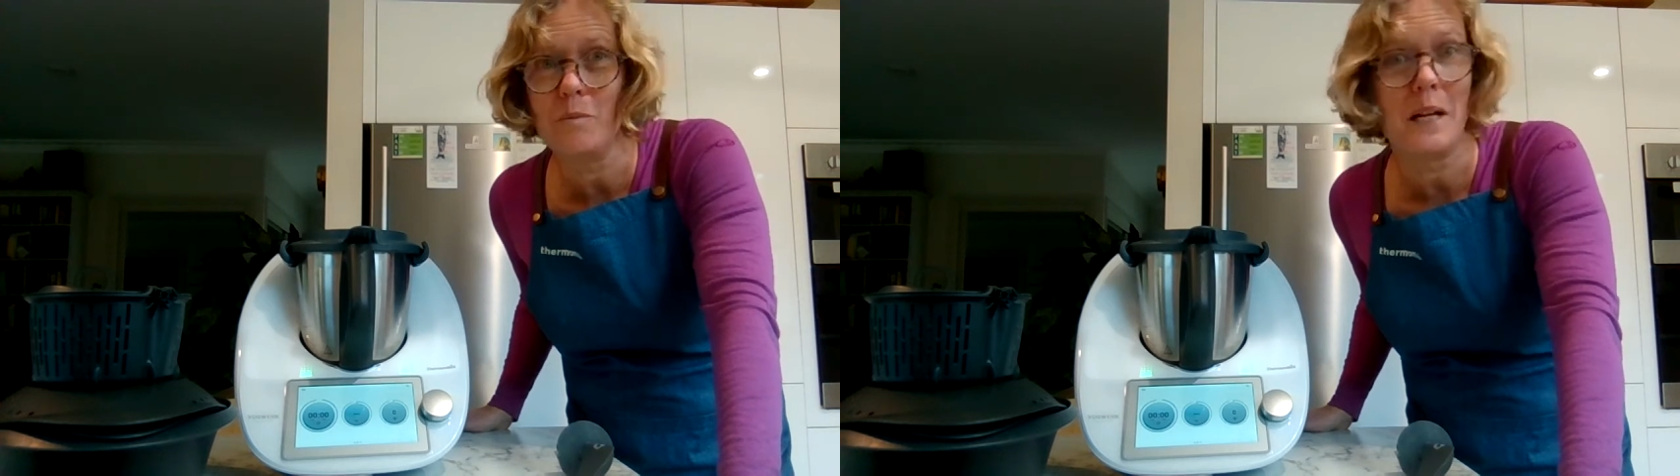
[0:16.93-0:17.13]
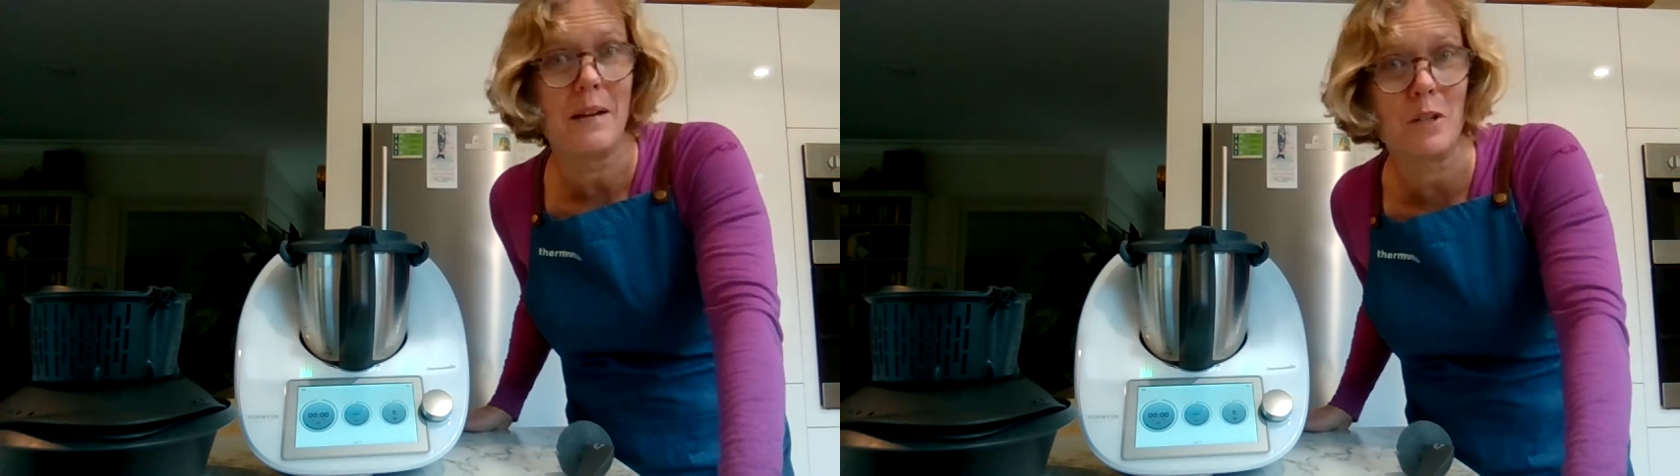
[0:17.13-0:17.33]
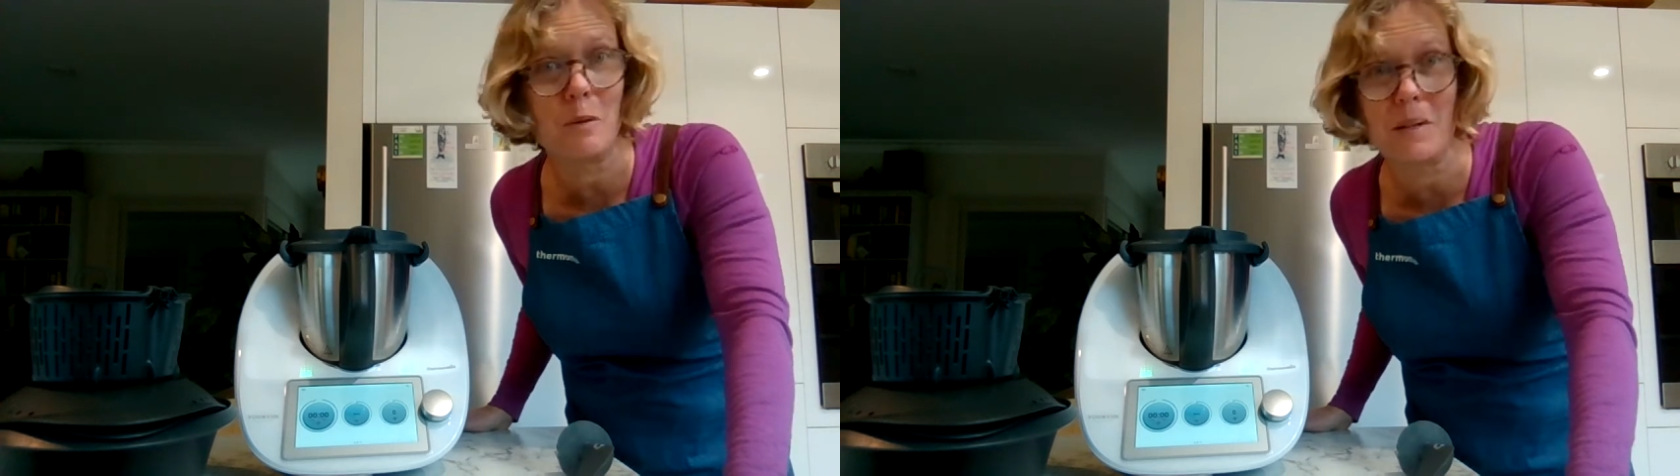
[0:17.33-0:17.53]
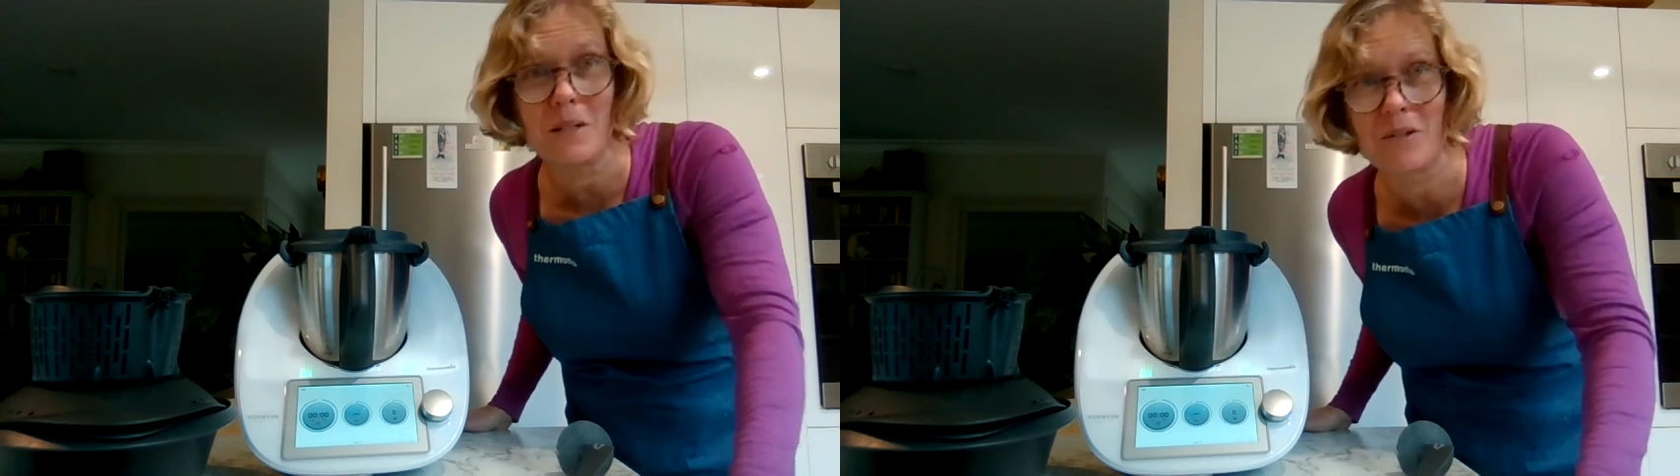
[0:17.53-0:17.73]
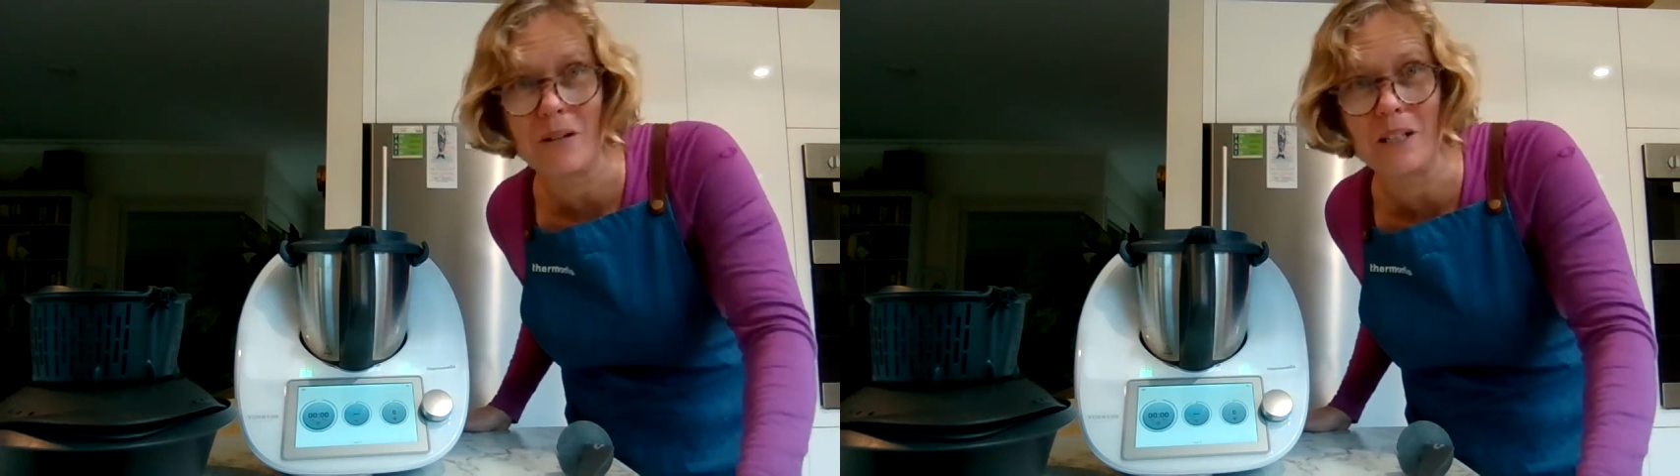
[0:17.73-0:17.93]
whatever you've been
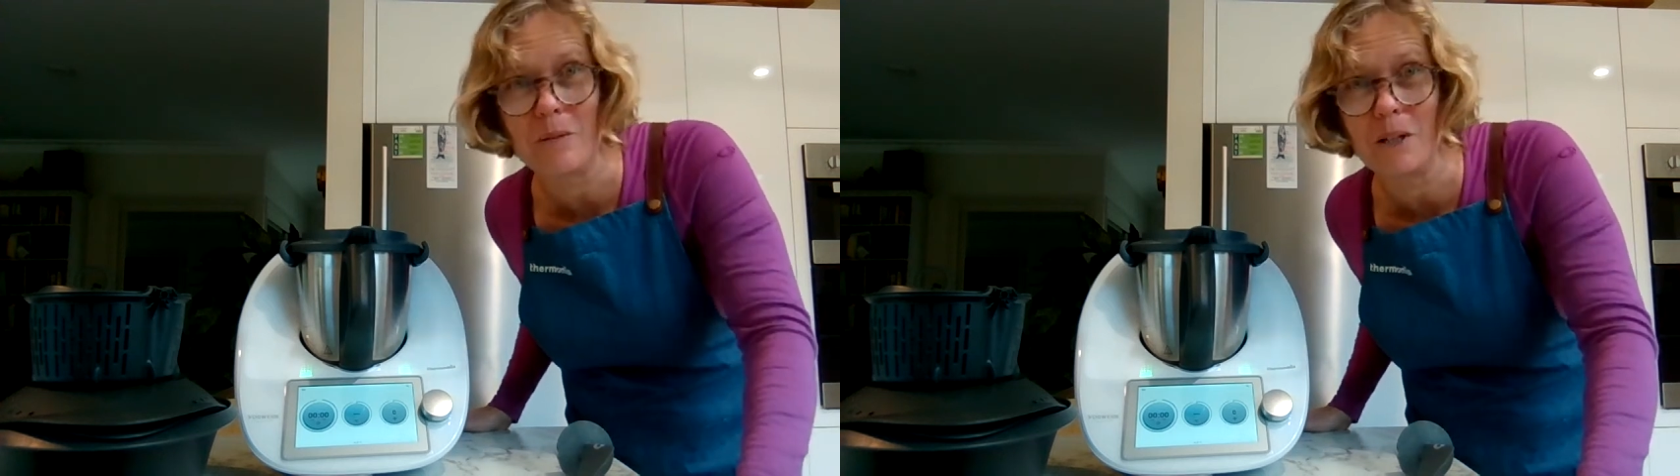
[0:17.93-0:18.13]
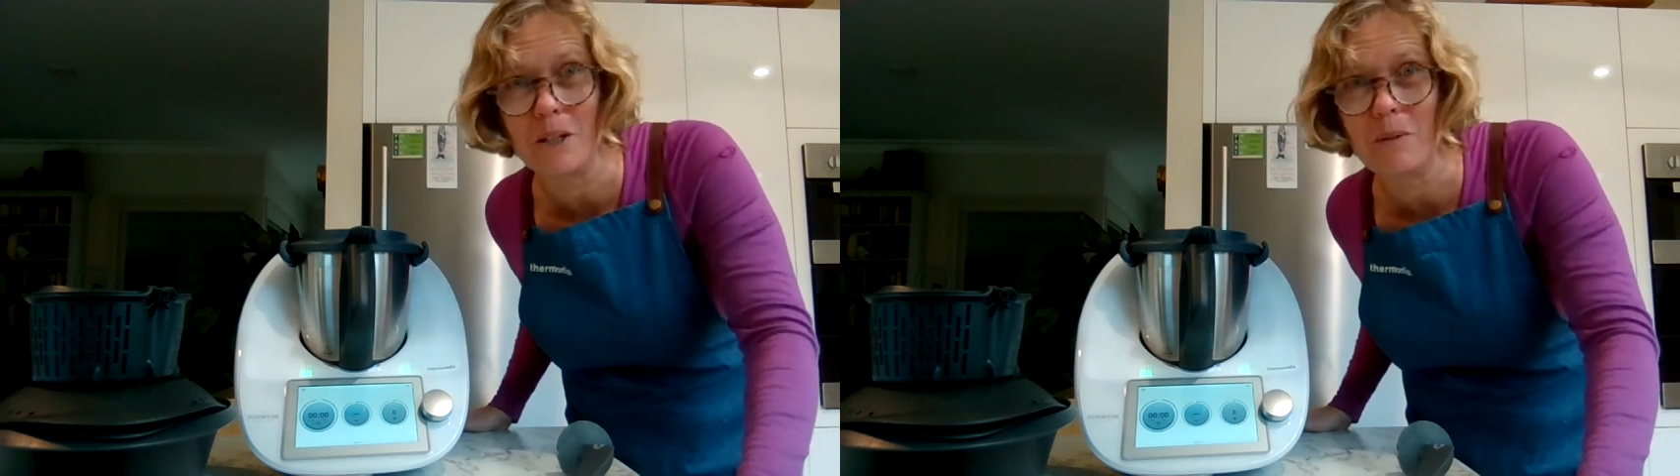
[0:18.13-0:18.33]
struggling with,